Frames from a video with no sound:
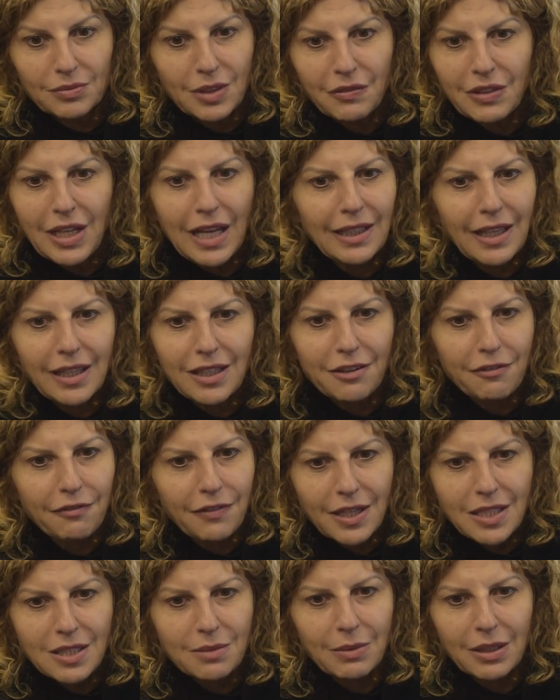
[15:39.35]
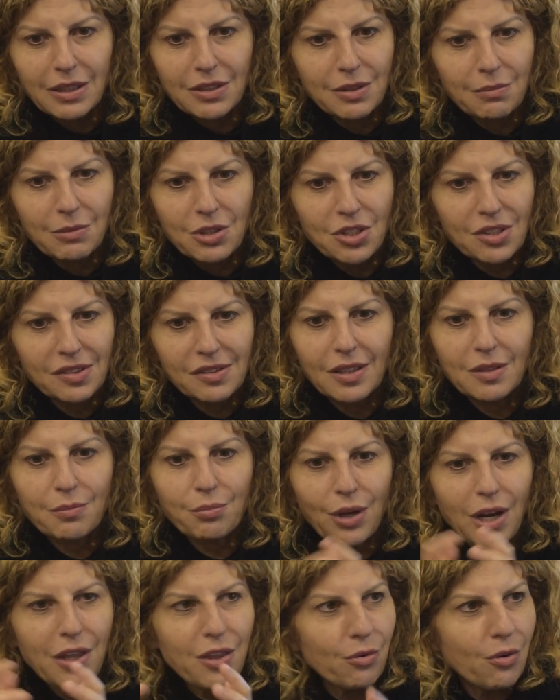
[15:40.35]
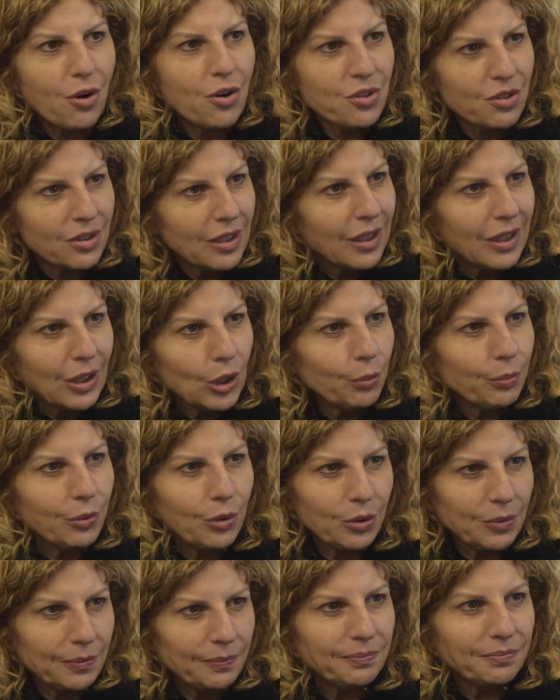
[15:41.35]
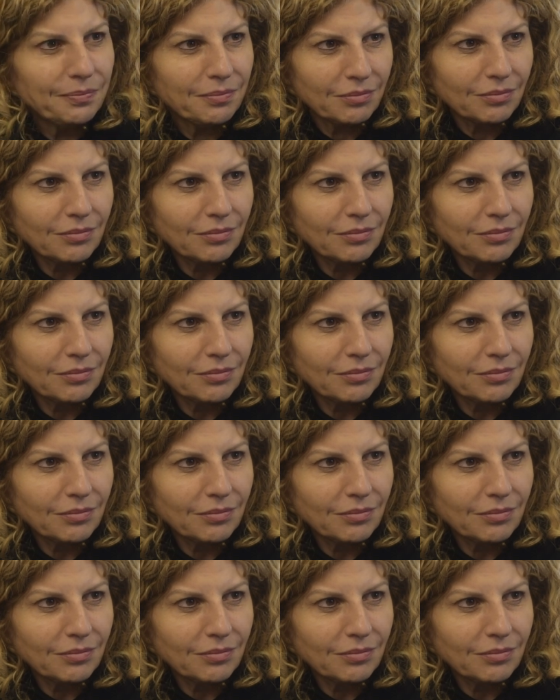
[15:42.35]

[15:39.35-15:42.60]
Even Our Lady of Fatima, I mean, she said, pray the rosary and I'll help you.